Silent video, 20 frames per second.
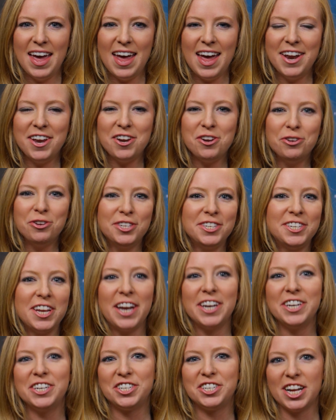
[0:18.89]
And a new
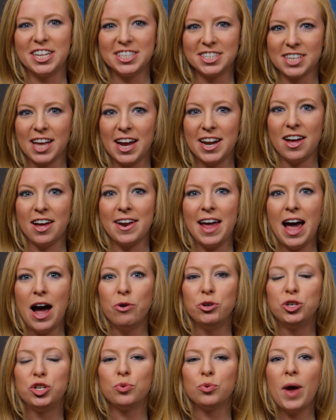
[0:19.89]
study sheds light on how
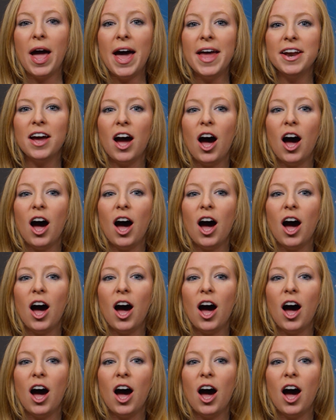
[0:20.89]
dread